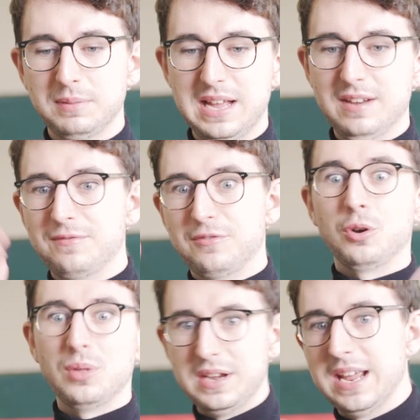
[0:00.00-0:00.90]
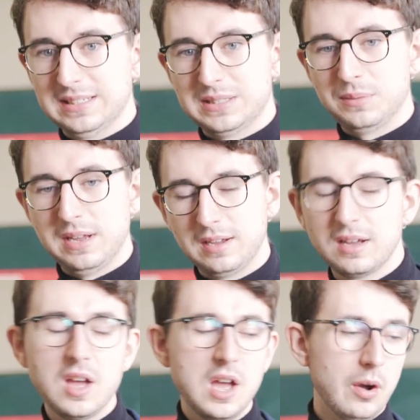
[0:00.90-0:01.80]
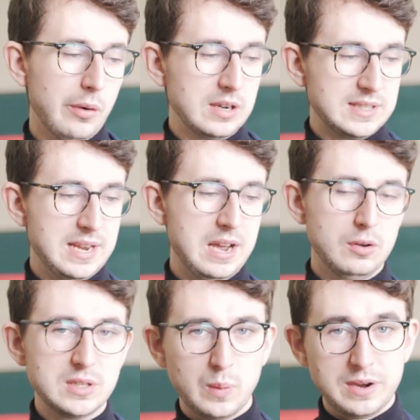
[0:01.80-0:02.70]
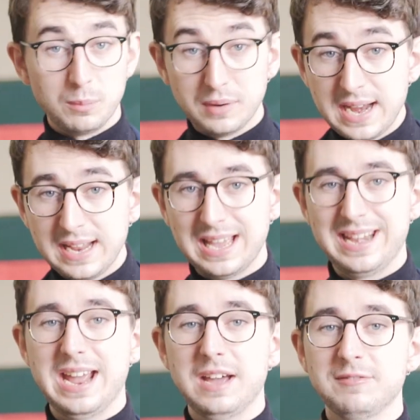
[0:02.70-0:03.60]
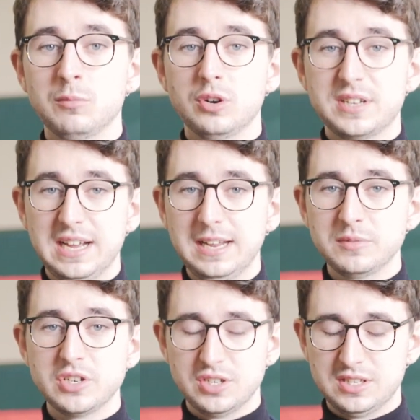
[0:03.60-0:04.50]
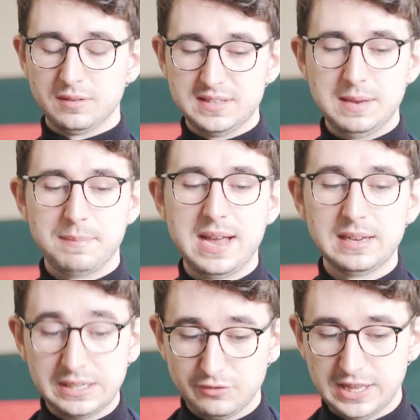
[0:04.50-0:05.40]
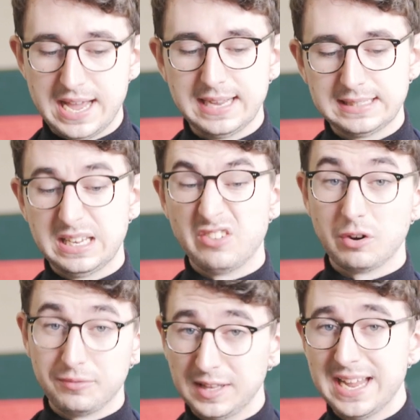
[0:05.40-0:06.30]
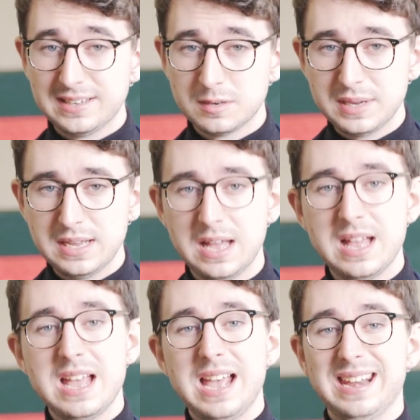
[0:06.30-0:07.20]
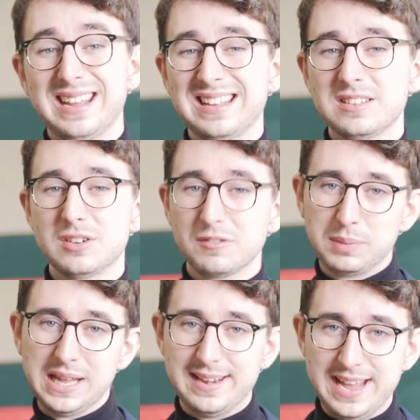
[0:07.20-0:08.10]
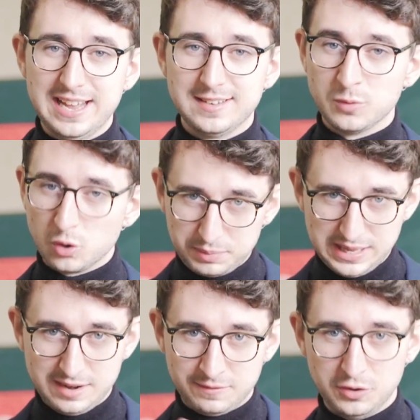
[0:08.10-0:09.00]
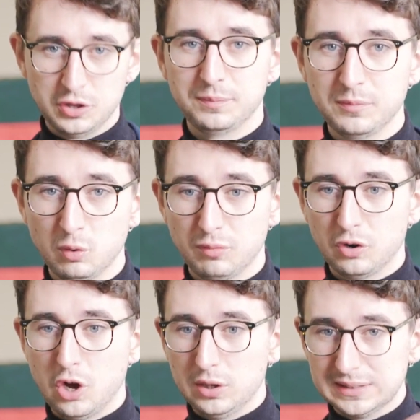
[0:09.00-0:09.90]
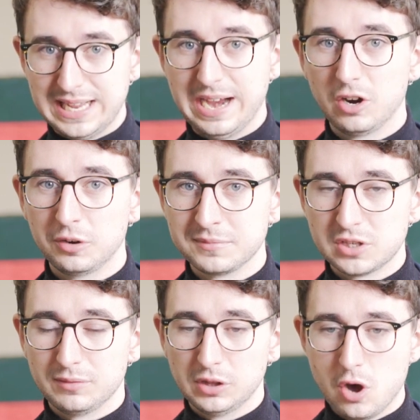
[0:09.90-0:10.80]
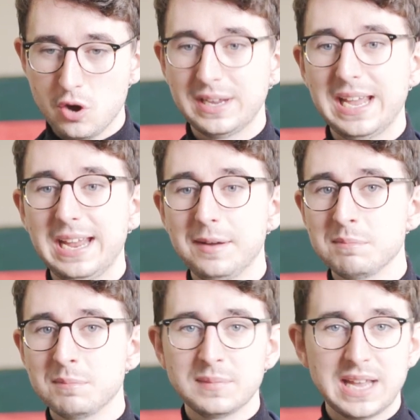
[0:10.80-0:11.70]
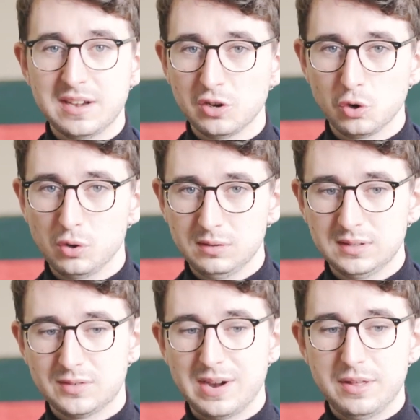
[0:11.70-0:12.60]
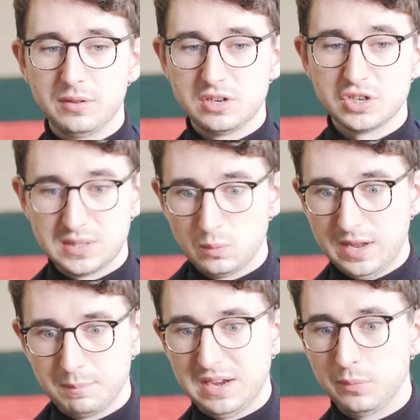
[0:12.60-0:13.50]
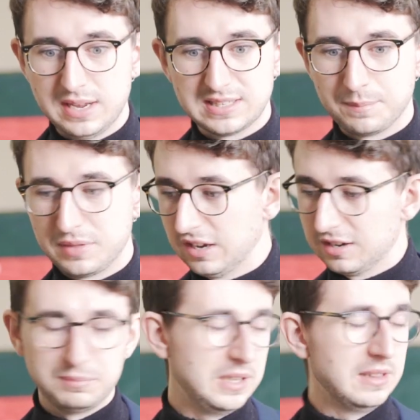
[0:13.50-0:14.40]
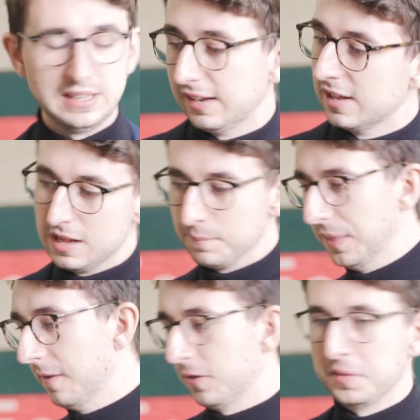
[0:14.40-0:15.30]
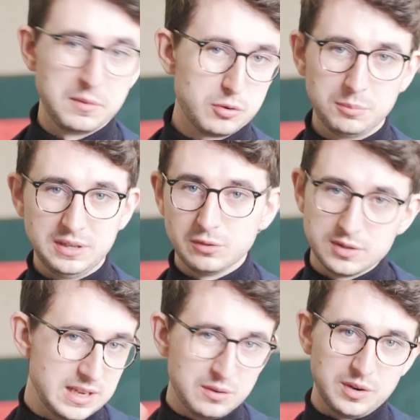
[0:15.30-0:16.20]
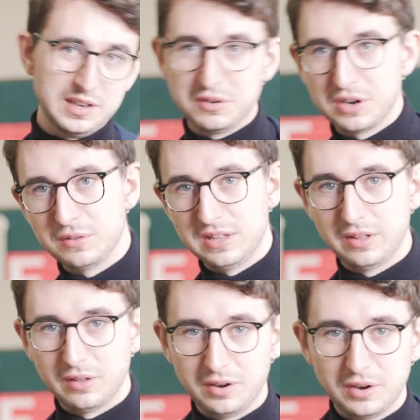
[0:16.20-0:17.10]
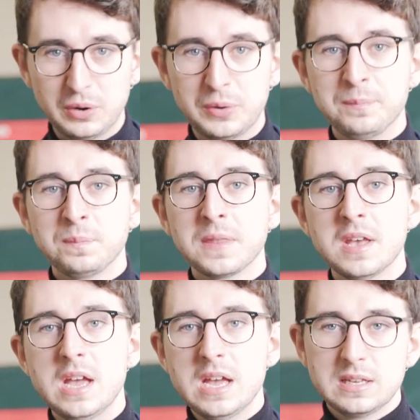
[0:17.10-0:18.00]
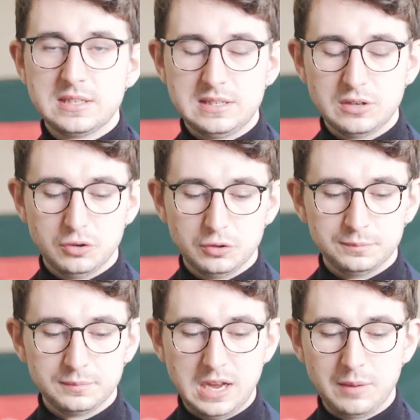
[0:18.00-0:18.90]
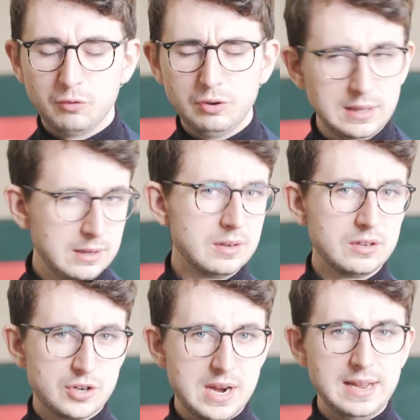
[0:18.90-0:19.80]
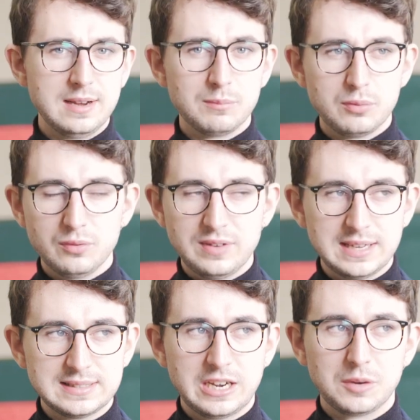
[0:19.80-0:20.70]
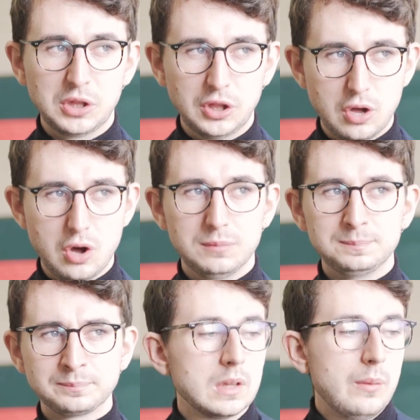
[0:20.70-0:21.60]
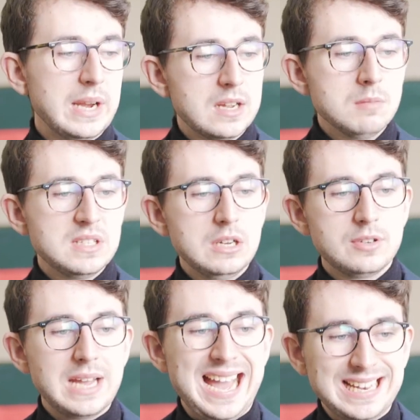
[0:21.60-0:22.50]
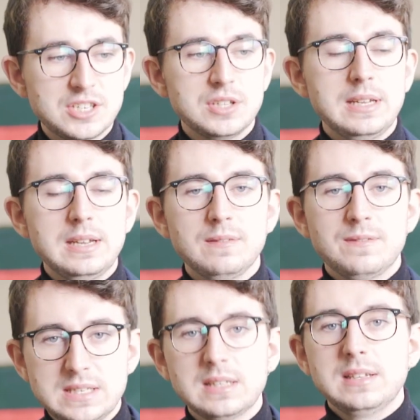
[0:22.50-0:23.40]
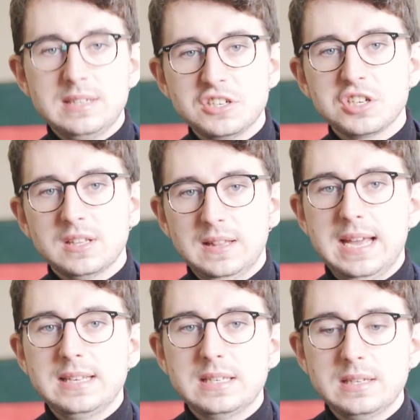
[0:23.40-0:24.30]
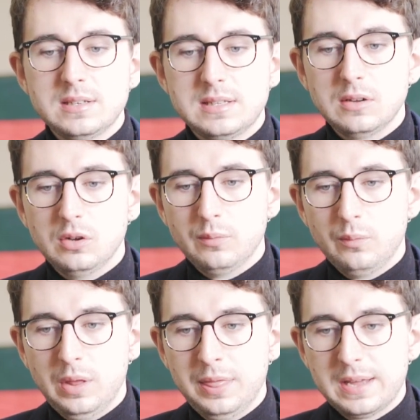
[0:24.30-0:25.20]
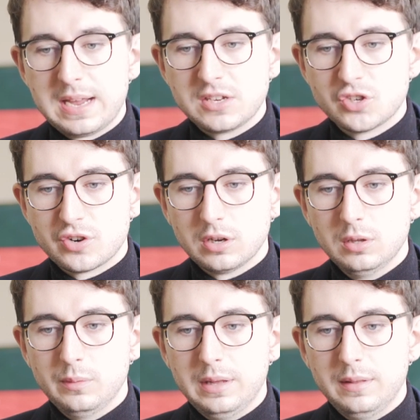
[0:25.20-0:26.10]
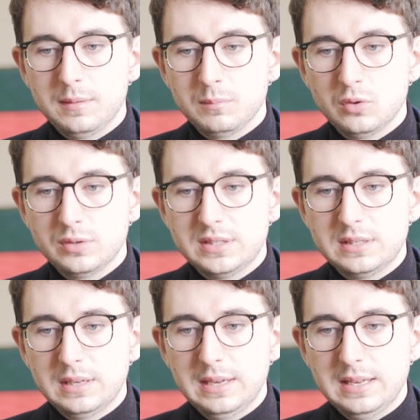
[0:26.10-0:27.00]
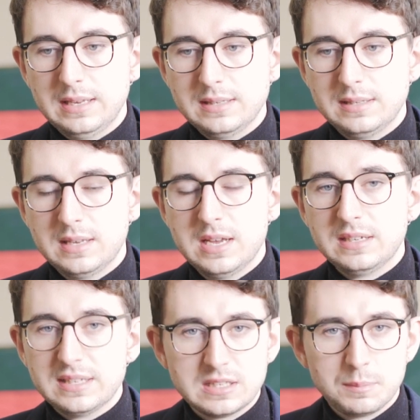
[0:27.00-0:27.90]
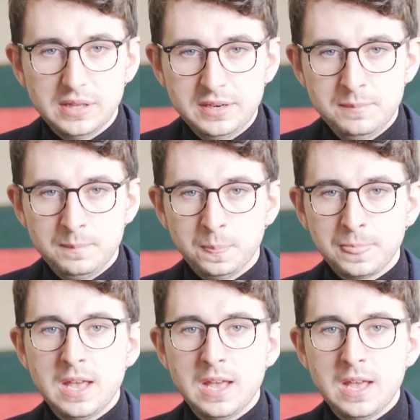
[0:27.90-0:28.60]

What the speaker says: plan for the next week. Whereas now it's winter break and I have more time to just sort of sit back and relax and reflect a bit, and I can sort of plan ahead more, plan for the overall term, sort of long game kind of goals, rather than just week by week something completely different that probably goes in one ear and out the other, you know? So I'm really going to try and improve next term a lot. When it comes down to actually physically teaching the lessons, the one thing I struggle with the most is discipline,